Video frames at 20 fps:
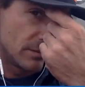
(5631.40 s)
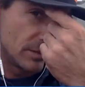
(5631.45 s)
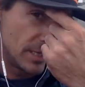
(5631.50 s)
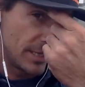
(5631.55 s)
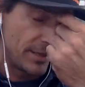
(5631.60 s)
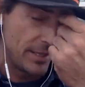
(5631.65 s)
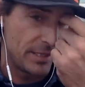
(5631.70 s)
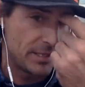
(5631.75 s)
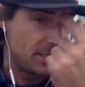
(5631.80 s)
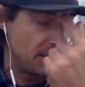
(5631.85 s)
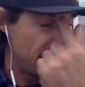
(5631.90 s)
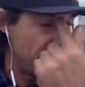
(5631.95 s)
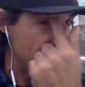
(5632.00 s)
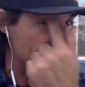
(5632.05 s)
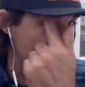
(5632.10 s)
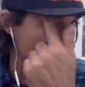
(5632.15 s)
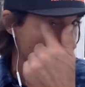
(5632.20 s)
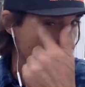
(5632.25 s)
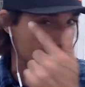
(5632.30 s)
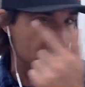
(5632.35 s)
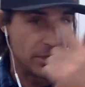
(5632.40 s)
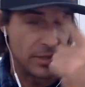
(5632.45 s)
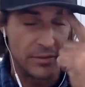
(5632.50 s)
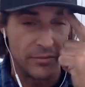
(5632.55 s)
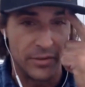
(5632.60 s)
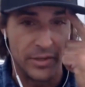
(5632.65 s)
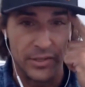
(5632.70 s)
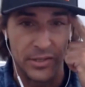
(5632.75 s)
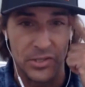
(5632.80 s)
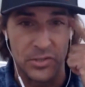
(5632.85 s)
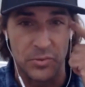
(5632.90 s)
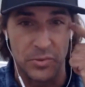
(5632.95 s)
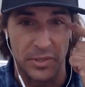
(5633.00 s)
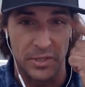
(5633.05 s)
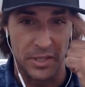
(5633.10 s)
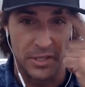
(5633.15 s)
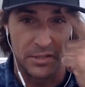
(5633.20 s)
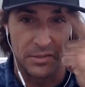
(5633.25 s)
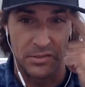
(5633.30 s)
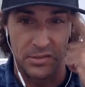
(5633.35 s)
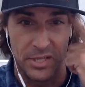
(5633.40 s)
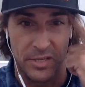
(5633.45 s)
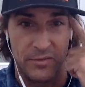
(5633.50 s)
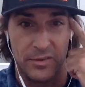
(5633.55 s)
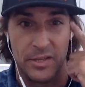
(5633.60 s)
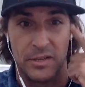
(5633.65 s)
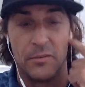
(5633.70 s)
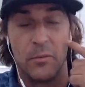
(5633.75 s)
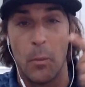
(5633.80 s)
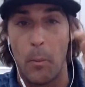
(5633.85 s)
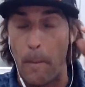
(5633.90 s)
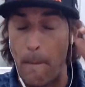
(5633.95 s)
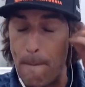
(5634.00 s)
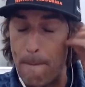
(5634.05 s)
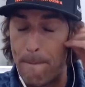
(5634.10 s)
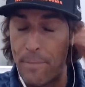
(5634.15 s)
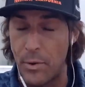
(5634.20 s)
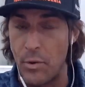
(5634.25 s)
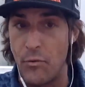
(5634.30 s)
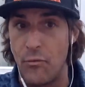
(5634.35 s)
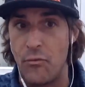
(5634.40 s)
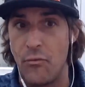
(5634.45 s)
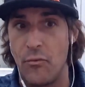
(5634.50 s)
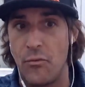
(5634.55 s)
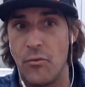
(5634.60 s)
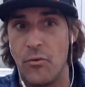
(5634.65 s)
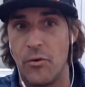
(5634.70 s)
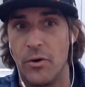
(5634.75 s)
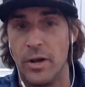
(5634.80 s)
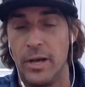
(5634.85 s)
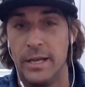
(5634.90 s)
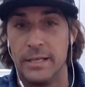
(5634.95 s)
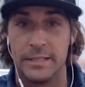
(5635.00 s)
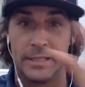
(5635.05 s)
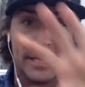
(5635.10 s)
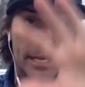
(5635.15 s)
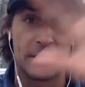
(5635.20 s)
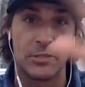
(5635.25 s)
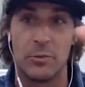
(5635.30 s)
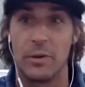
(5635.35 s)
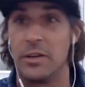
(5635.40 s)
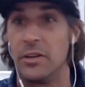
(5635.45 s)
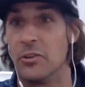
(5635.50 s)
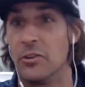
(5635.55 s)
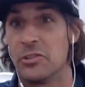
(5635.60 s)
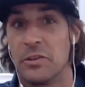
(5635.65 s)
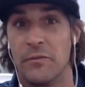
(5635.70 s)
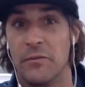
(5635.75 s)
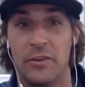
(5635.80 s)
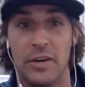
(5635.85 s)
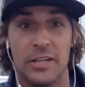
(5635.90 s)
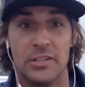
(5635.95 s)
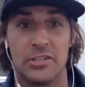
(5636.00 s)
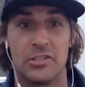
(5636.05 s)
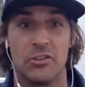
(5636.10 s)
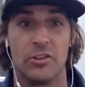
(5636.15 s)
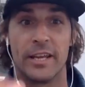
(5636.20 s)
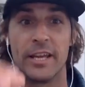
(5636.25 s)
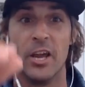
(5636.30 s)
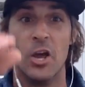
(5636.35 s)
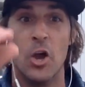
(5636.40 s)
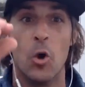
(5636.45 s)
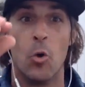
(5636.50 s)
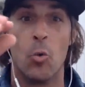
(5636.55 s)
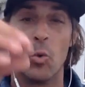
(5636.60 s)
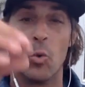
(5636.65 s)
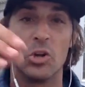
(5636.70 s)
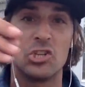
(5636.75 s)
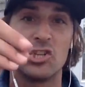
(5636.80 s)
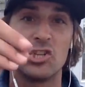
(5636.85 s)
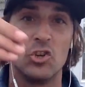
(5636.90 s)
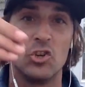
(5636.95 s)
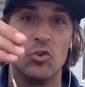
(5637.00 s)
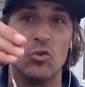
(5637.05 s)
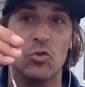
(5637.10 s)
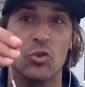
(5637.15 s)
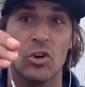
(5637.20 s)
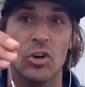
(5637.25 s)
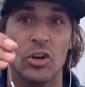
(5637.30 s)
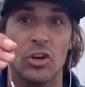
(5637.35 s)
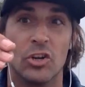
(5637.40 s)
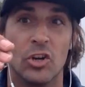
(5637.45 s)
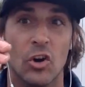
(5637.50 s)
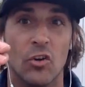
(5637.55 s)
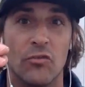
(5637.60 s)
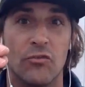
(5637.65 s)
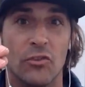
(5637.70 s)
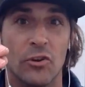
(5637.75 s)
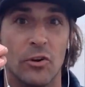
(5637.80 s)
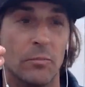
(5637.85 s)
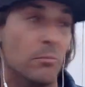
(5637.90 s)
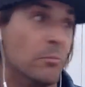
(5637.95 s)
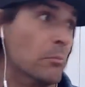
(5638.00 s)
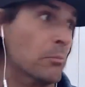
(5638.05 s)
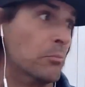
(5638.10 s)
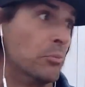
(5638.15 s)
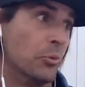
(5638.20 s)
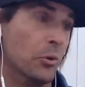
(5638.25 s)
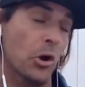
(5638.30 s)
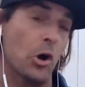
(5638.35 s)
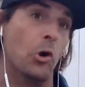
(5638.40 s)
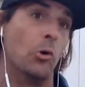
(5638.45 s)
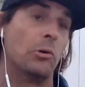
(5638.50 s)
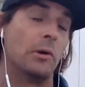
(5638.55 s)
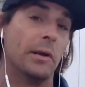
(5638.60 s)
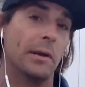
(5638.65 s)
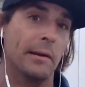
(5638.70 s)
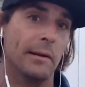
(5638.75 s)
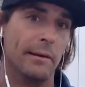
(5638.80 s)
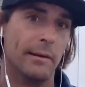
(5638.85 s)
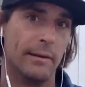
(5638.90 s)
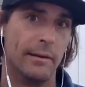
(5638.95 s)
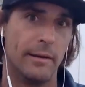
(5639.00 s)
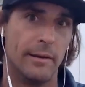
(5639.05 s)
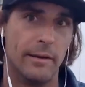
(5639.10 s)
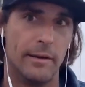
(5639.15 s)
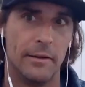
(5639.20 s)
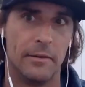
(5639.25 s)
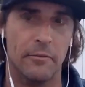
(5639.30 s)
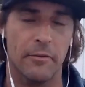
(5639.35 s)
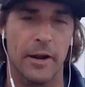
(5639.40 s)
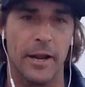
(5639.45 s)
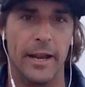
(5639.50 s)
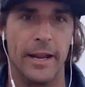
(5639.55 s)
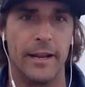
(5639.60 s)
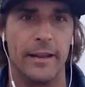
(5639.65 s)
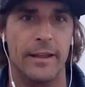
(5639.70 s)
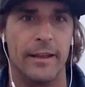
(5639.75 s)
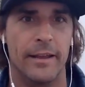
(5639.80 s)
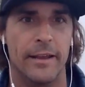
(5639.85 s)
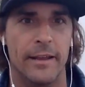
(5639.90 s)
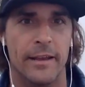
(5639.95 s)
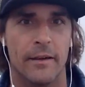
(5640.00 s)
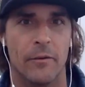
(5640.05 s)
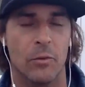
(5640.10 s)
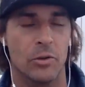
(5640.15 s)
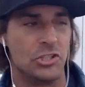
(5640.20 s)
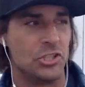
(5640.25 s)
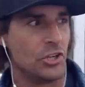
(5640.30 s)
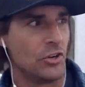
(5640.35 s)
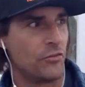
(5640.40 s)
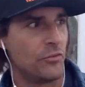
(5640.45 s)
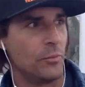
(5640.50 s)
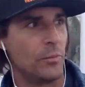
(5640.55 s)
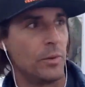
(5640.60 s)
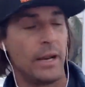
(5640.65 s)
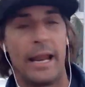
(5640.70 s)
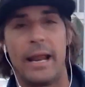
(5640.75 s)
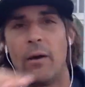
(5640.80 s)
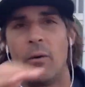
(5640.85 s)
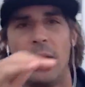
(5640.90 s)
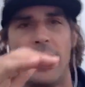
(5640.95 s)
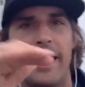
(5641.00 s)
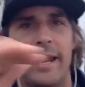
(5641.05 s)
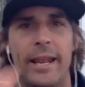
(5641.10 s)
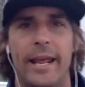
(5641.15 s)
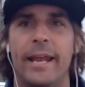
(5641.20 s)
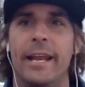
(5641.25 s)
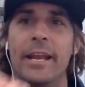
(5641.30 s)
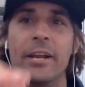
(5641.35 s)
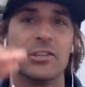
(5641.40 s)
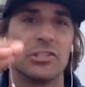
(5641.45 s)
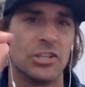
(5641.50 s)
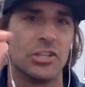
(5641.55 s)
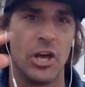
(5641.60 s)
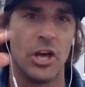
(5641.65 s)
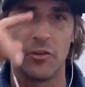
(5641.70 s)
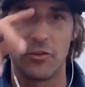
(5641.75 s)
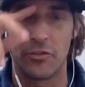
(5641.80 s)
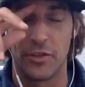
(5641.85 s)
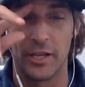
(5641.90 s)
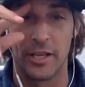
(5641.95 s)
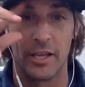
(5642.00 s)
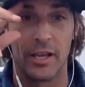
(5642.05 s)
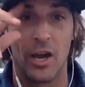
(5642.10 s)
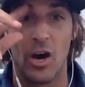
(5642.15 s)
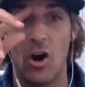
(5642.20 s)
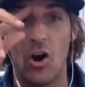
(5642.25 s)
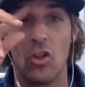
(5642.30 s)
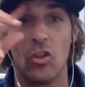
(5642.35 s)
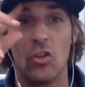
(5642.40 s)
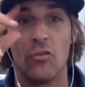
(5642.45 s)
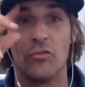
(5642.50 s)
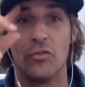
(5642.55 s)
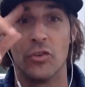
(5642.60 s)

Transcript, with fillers: I think Steven's going to the event this weekend. Steven. Hey guys, you want to know something fun? So like once you go from broke, right? Once you go from and, and here's another thing. All of